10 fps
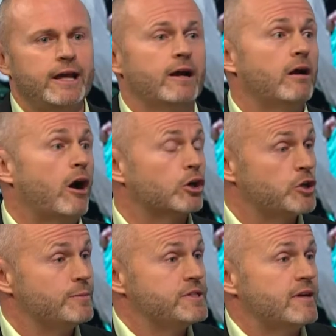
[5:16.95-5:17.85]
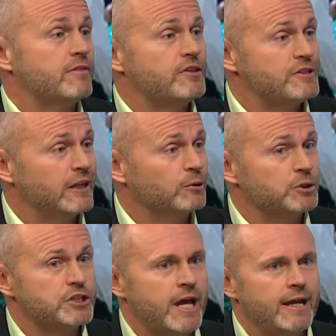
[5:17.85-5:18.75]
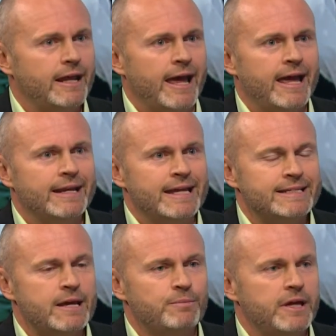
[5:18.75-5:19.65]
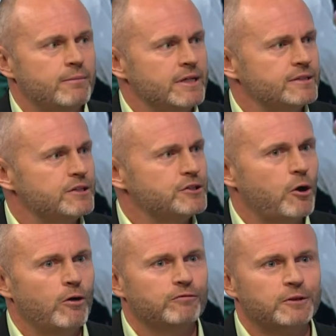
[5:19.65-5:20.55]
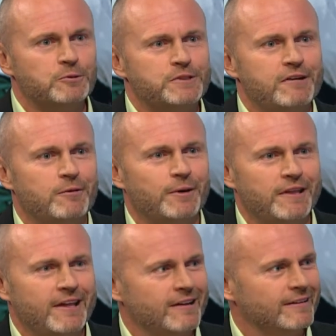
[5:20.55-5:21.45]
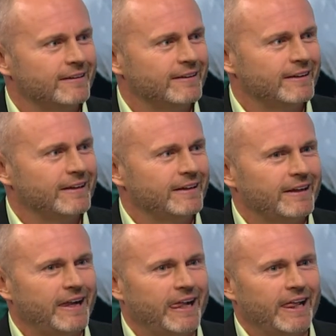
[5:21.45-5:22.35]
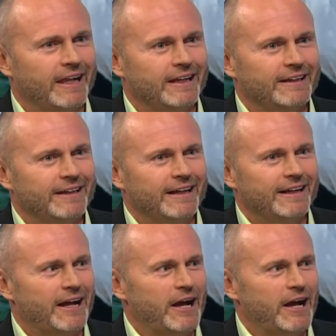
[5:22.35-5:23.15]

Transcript: air. October 7th is our launch date and mm -hmm. at 10 p.m. Eastern. So hopefully we'll see everybody there. All no, right. Don't worry, we'll You'll be watching.